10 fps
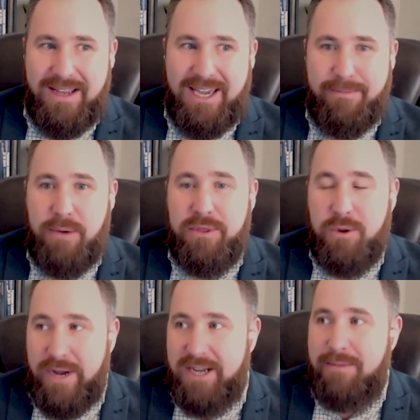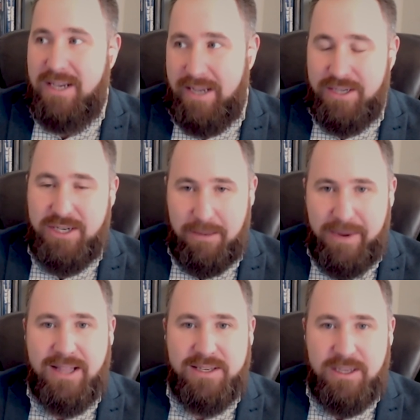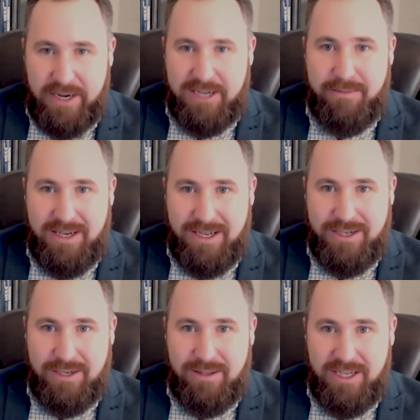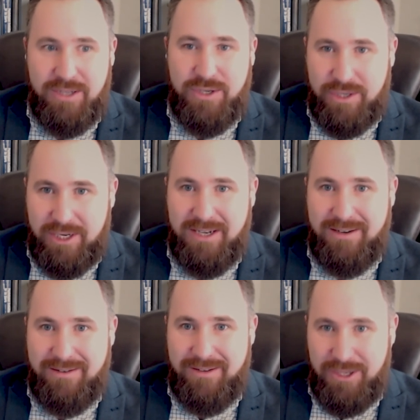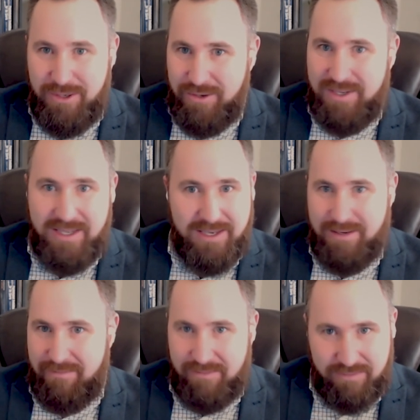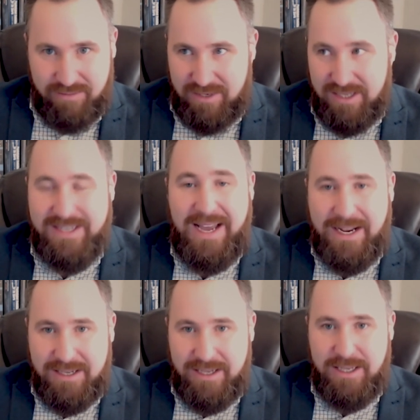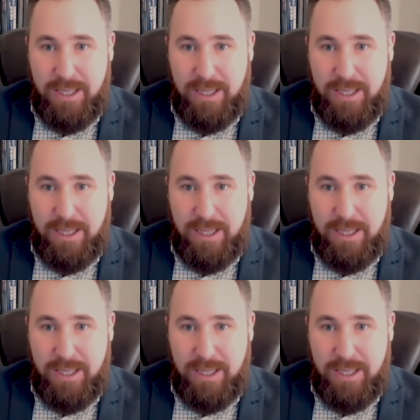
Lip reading: came out with a recommendation, a policy recommendation, that you shouldn't use this tactic,